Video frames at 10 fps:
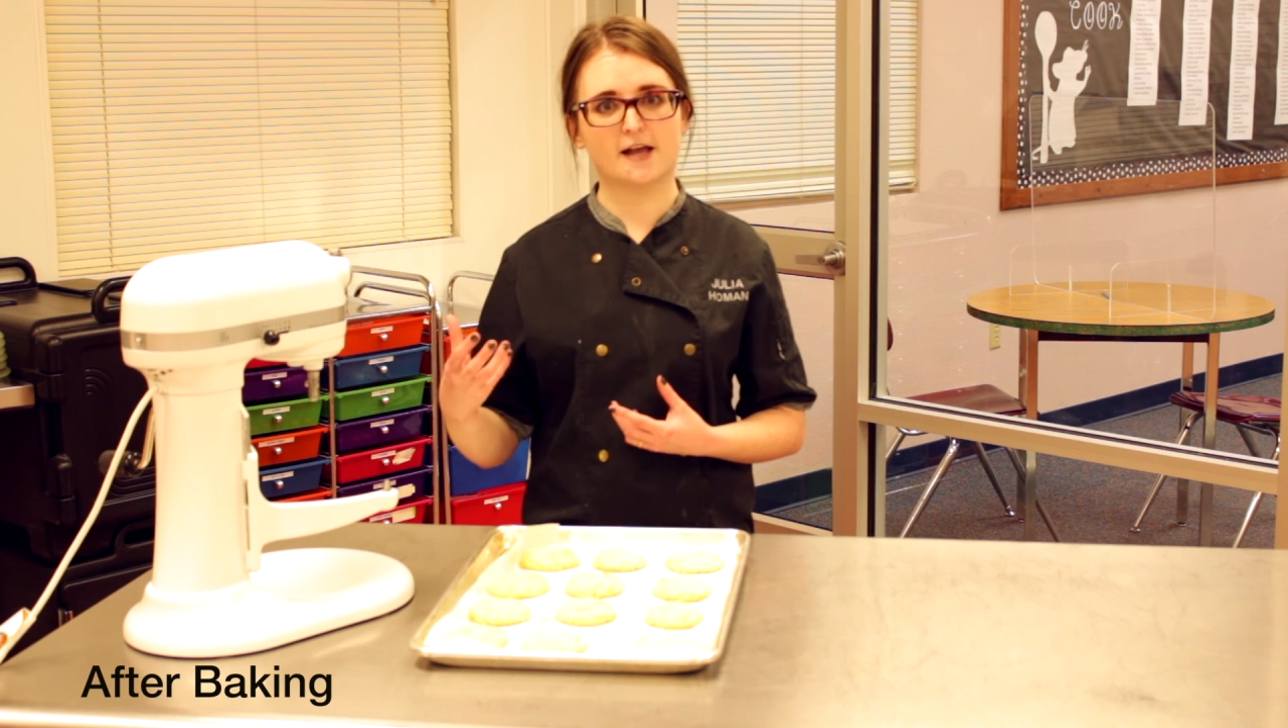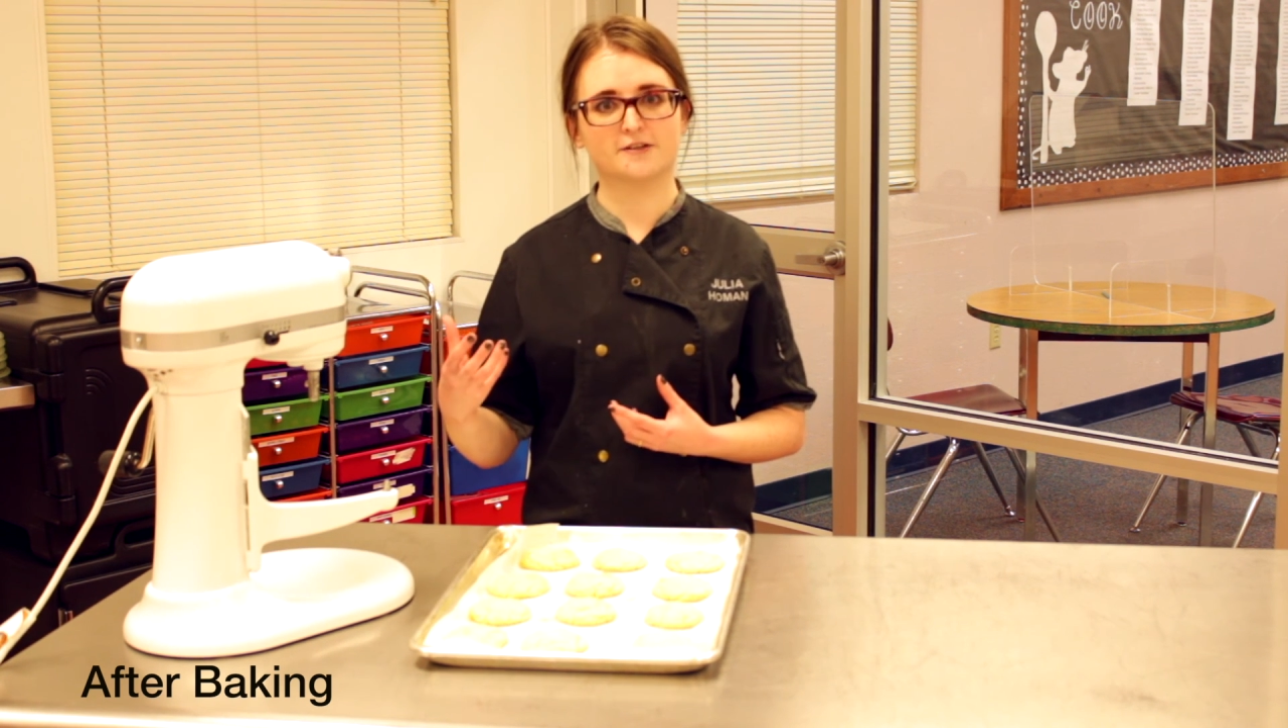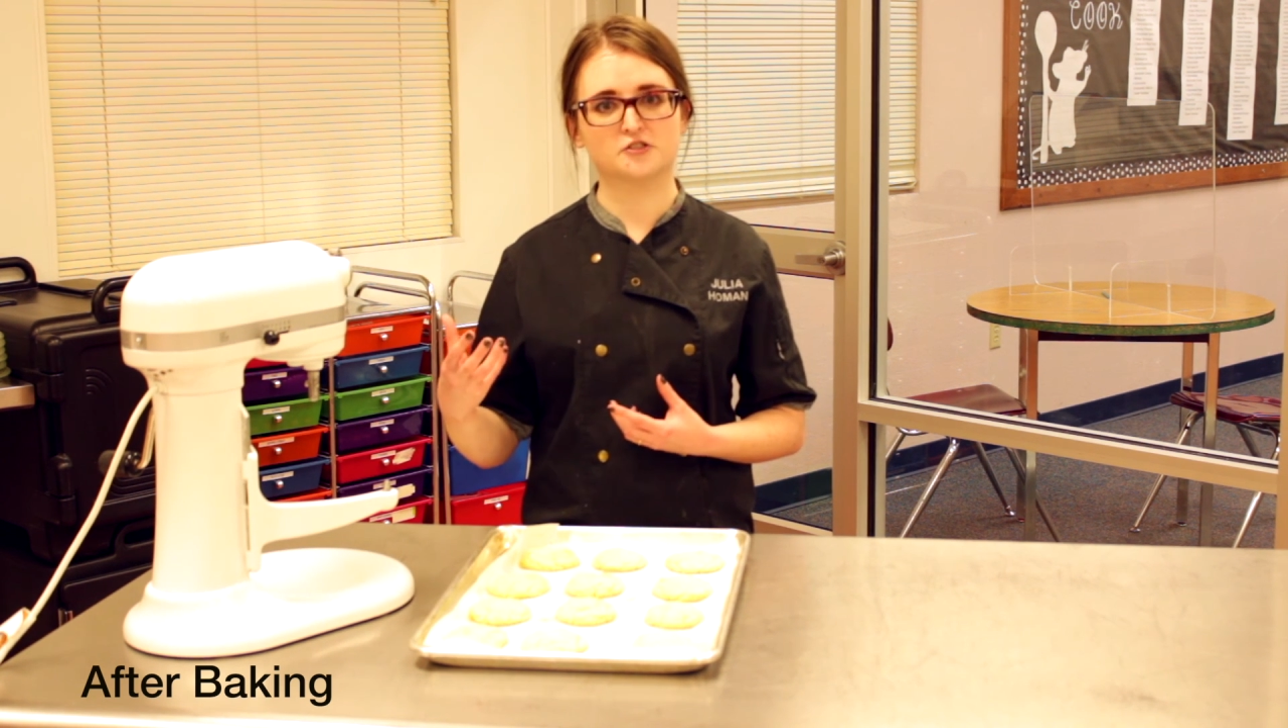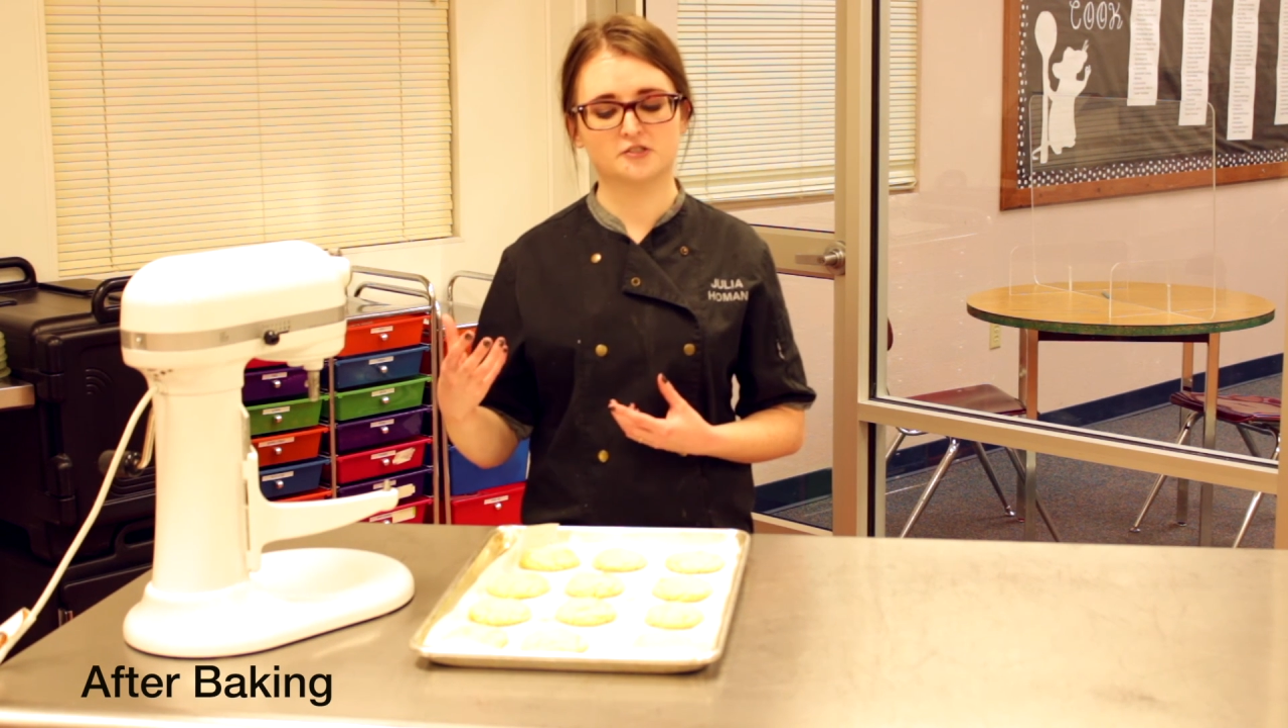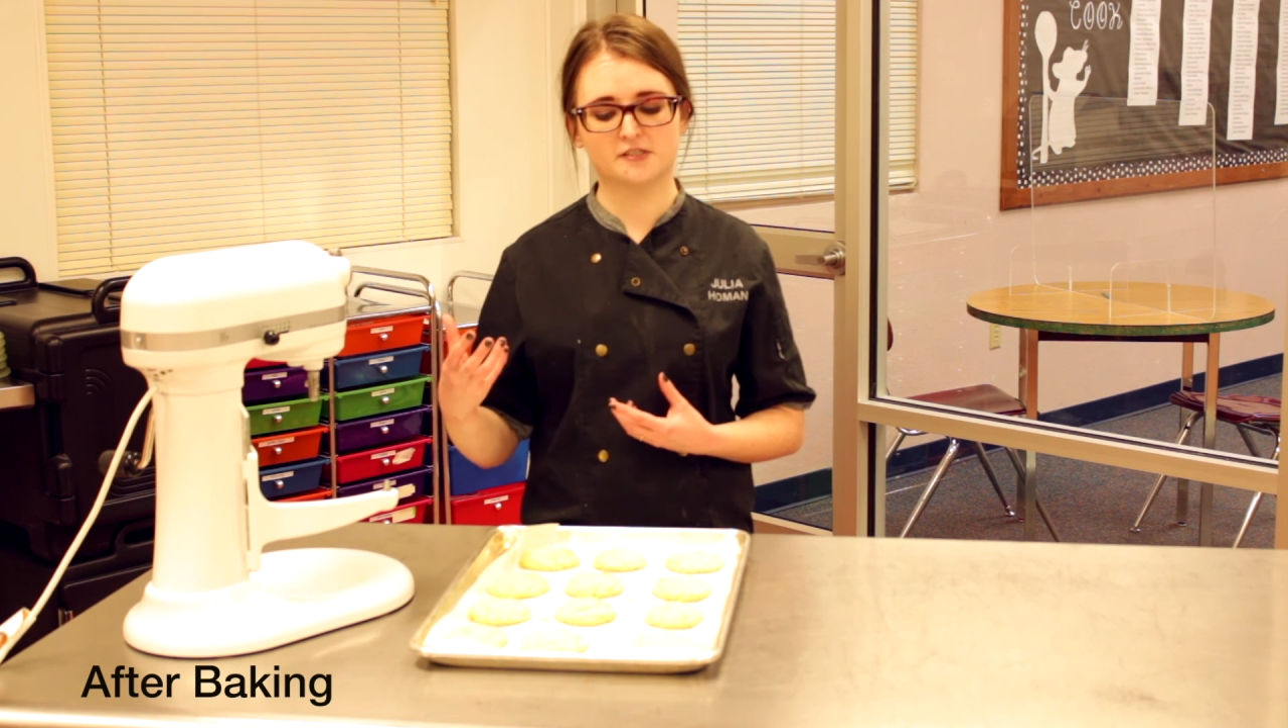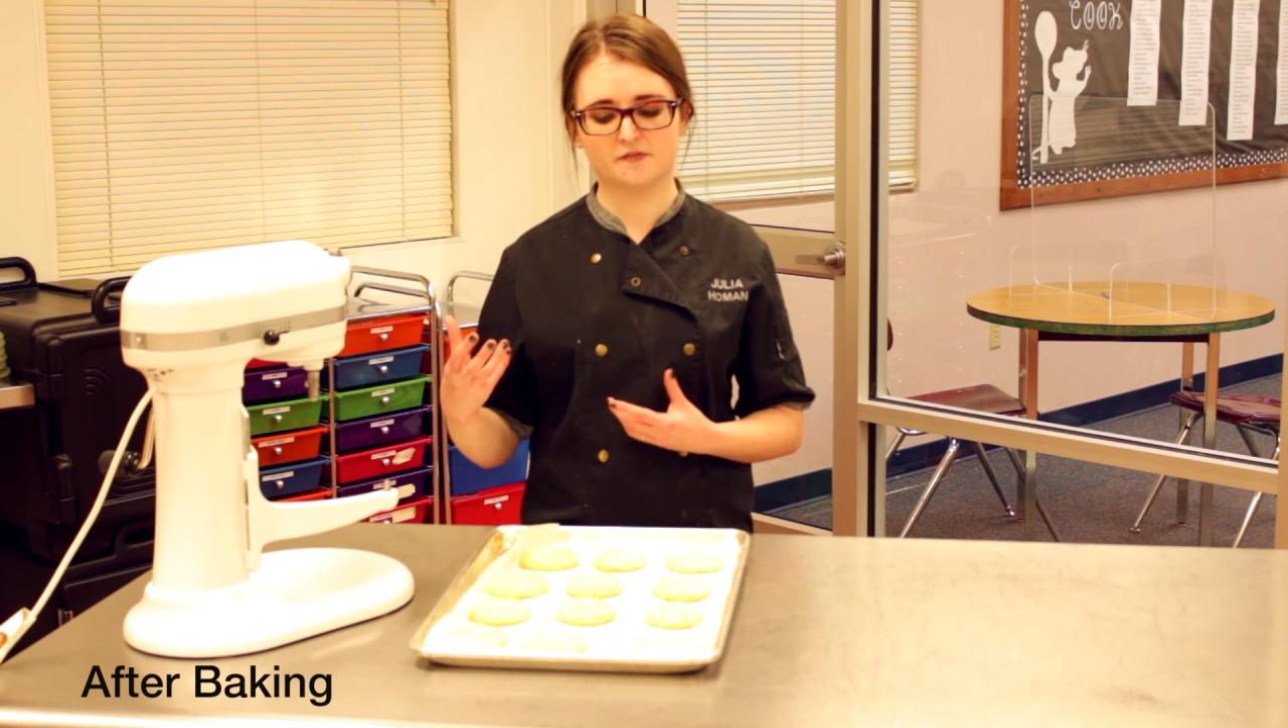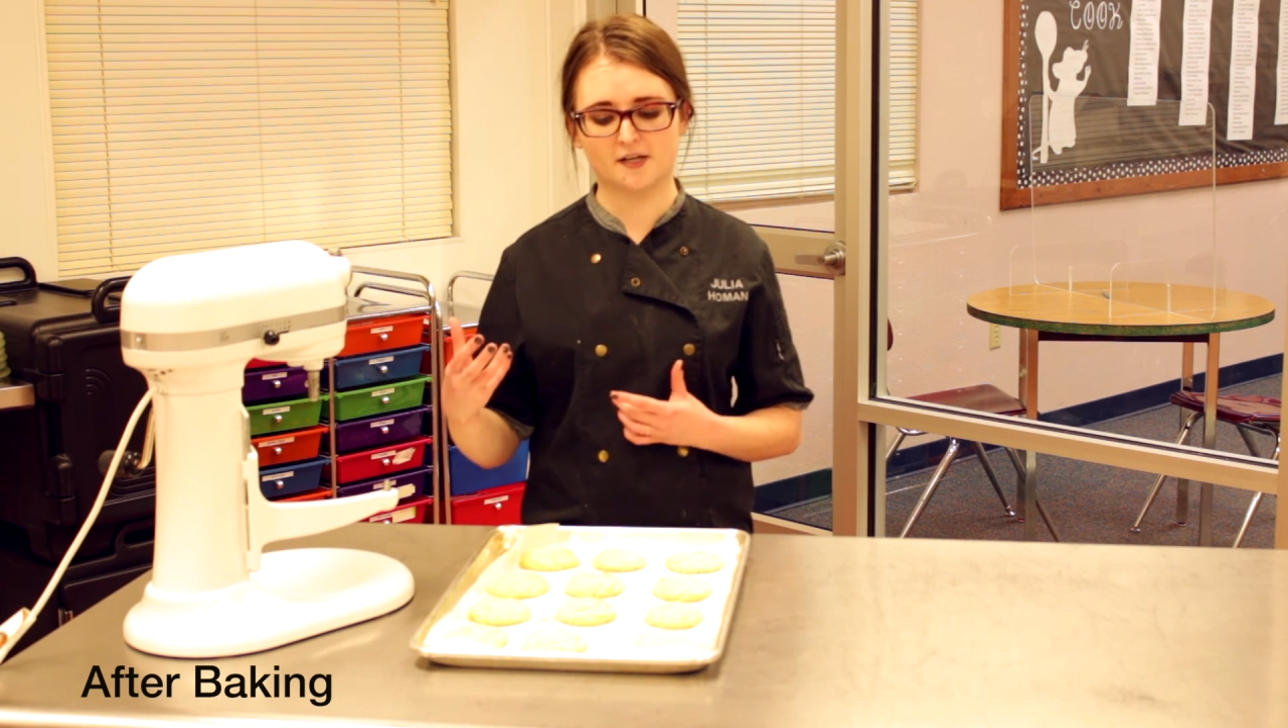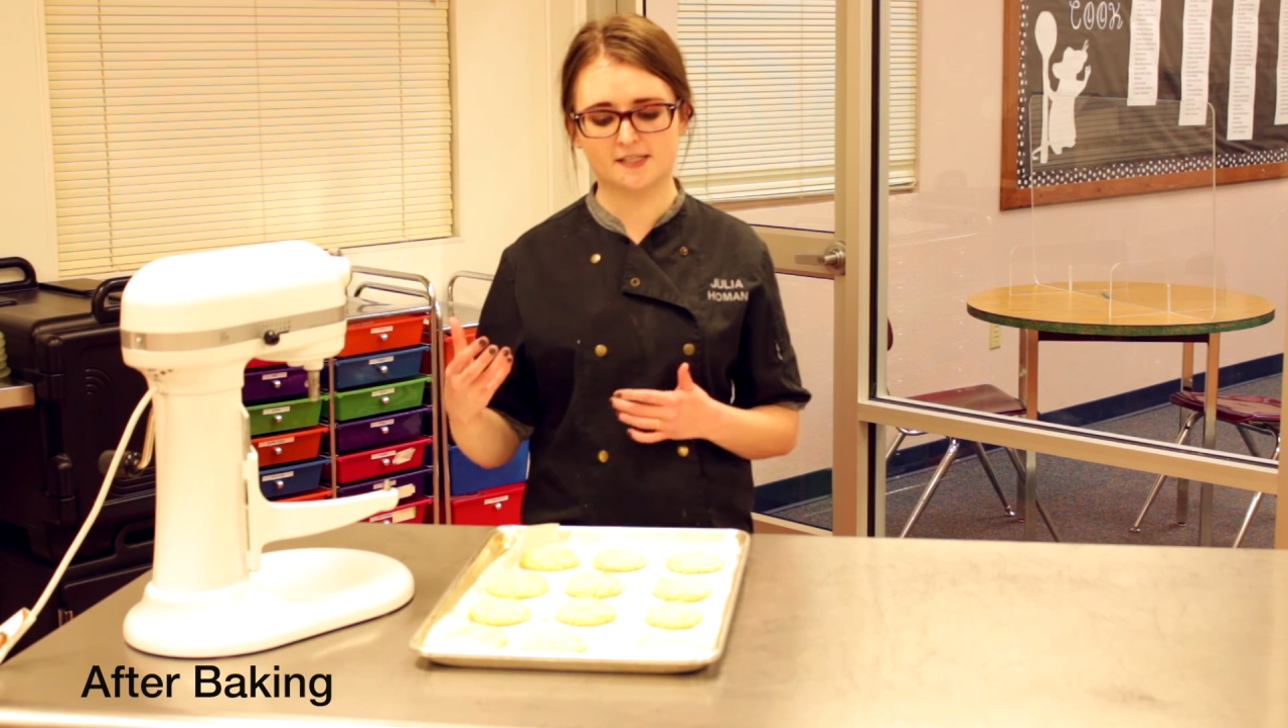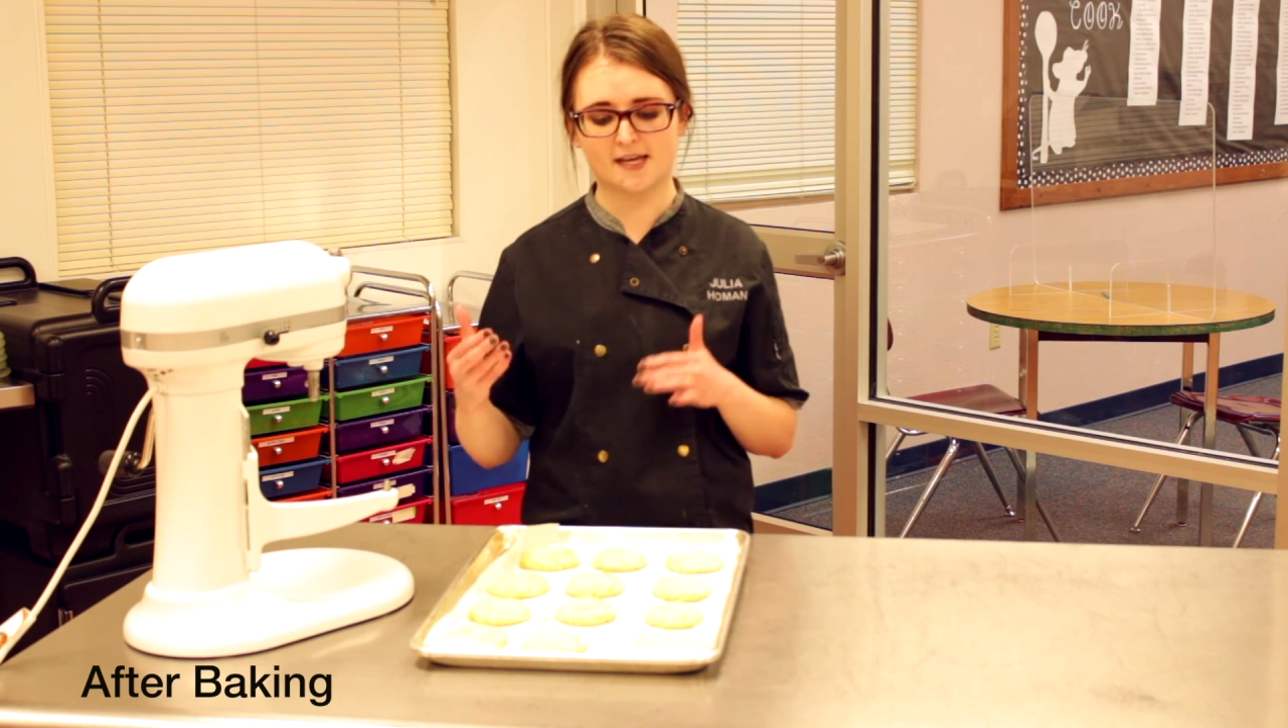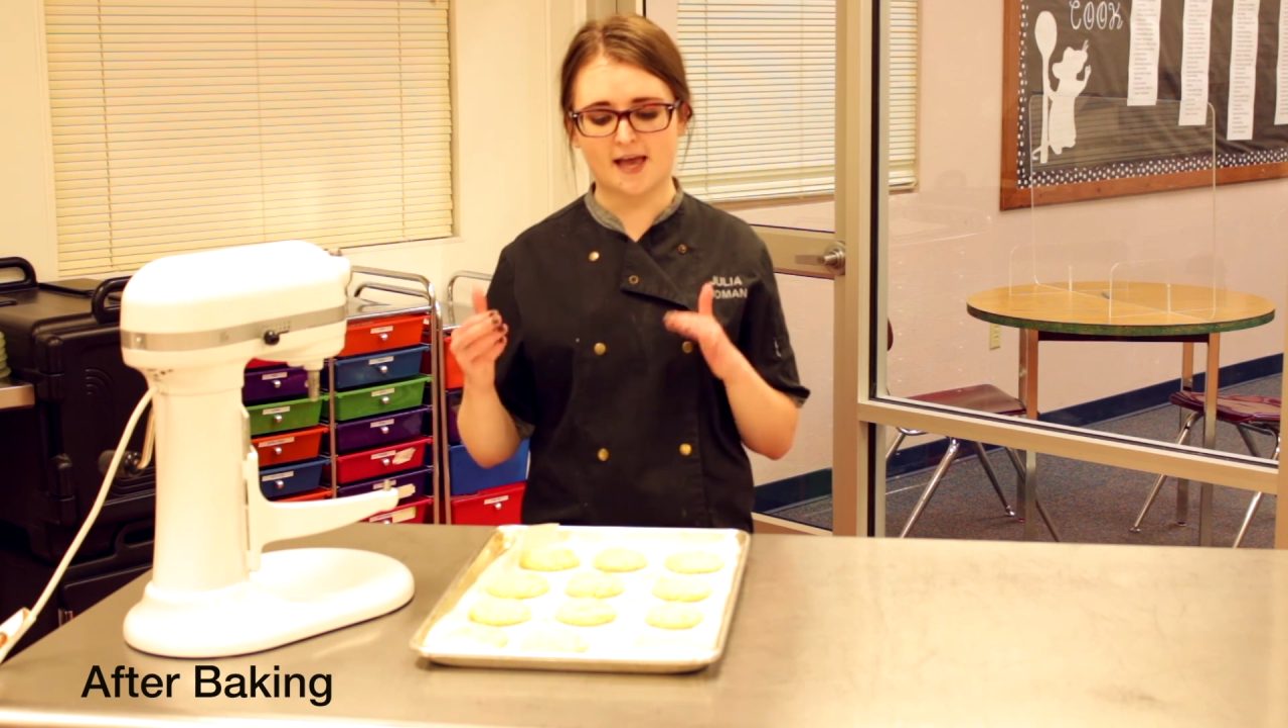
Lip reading: textural difference,